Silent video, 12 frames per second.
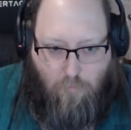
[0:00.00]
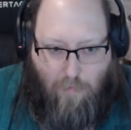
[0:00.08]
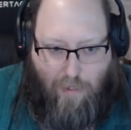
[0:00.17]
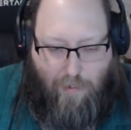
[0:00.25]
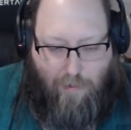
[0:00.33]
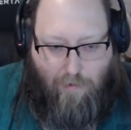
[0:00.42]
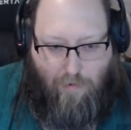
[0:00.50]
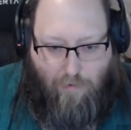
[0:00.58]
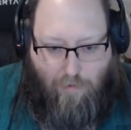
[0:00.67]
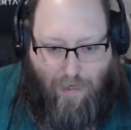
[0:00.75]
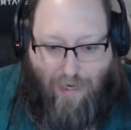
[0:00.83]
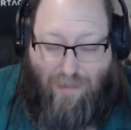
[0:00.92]

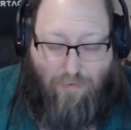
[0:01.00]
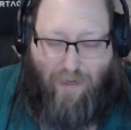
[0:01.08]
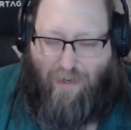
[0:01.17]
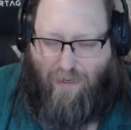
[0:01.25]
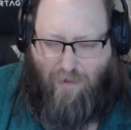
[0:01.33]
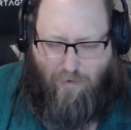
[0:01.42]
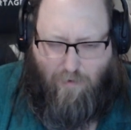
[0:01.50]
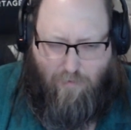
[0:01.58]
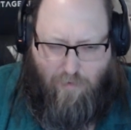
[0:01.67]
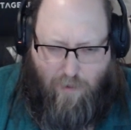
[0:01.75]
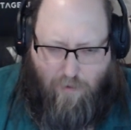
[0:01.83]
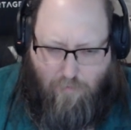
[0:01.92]
And not have to put any other
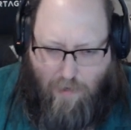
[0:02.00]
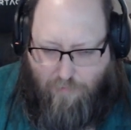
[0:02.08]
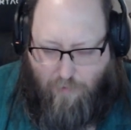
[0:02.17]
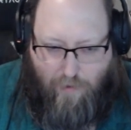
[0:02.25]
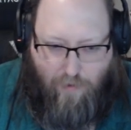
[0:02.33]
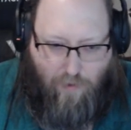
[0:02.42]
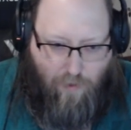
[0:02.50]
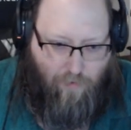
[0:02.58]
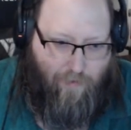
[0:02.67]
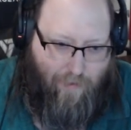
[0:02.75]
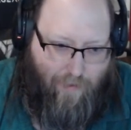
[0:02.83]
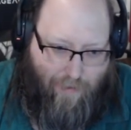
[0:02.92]
effort
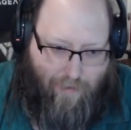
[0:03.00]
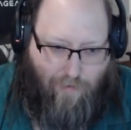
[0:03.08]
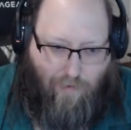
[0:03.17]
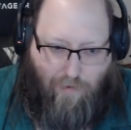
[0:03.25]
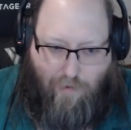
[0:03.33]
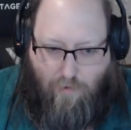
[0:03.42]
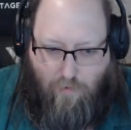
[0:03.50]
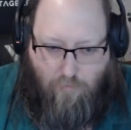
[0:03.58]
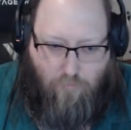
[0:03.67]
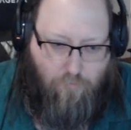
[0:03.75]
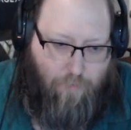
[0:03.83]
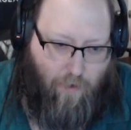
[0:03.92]
into anything else, like
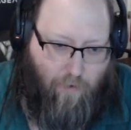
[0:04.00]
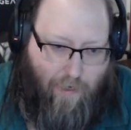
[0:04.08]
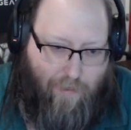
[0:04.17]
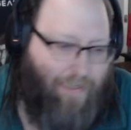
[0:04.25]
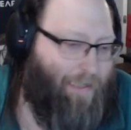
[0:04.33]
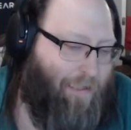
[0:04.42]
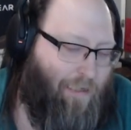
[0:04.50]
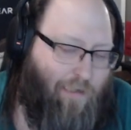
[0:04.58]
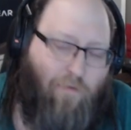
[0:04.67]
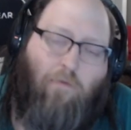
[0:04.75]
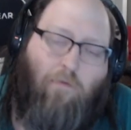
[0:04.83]
better assets,